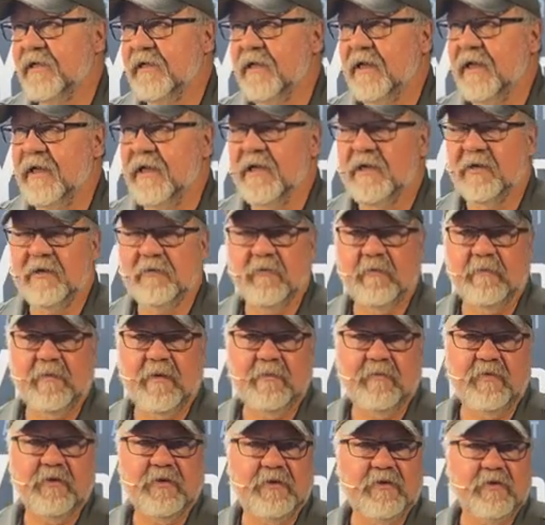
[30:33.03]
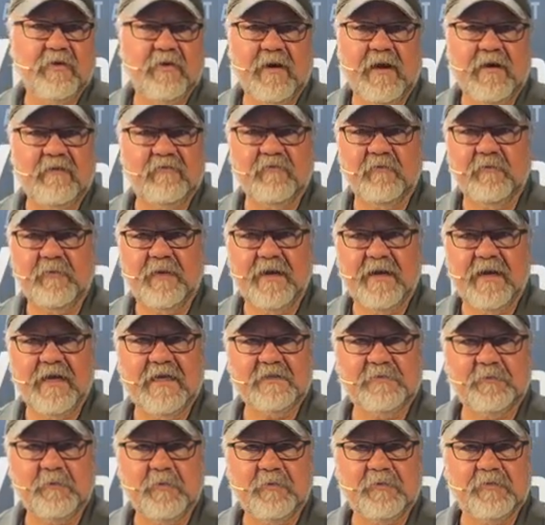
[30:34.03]
And remember, you don't have to be an
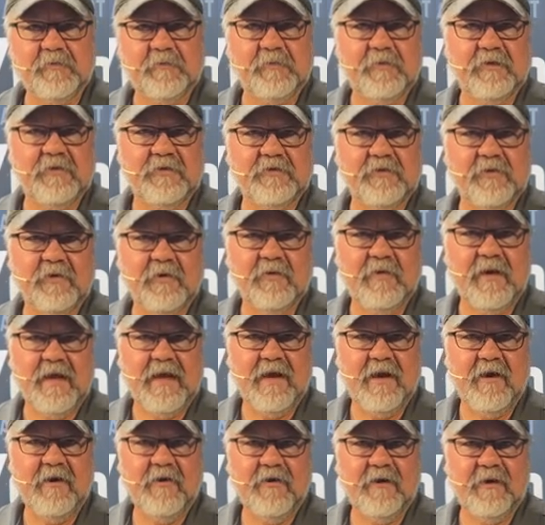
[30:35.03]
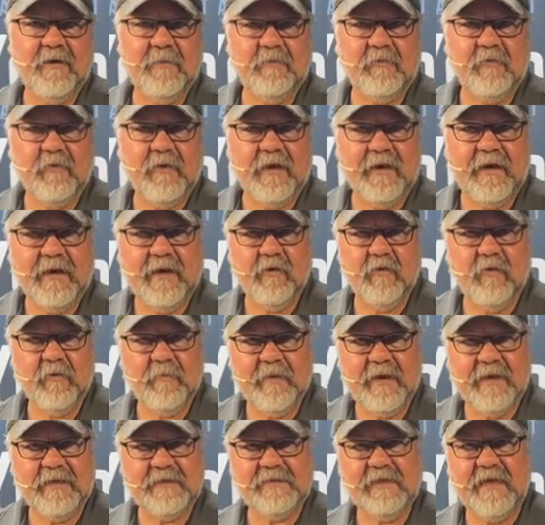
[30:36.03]
expert to build your own AR, to upgrade it,
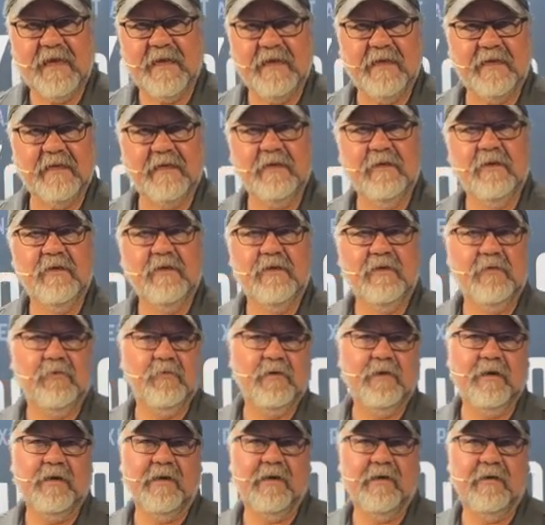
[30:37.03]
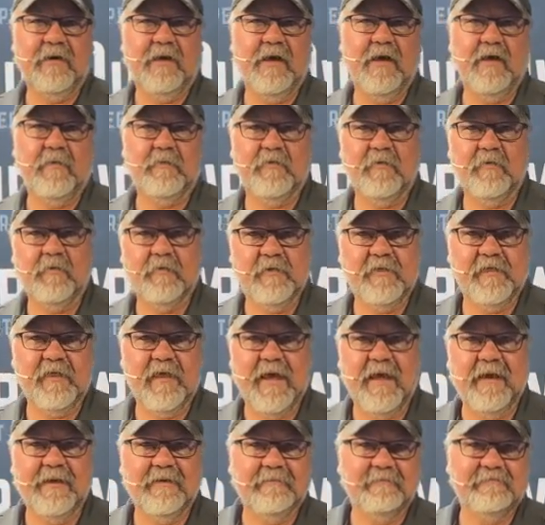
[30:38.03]
or maintain it. We're here to help you with
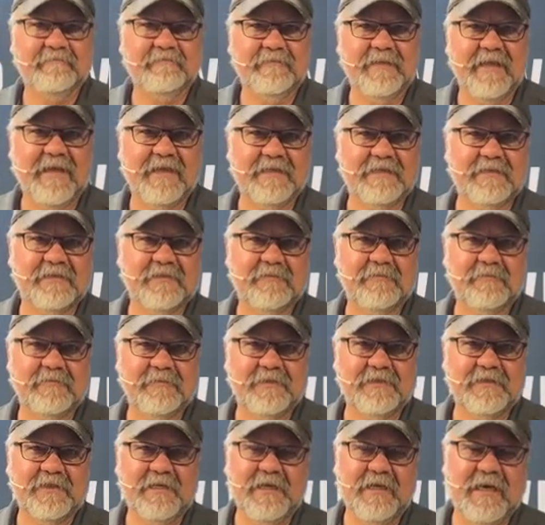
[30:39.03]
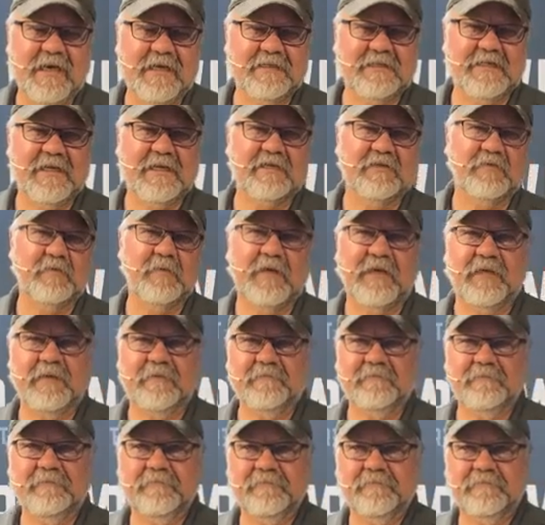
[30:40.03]
that. Thanks. We'll see you guys next week.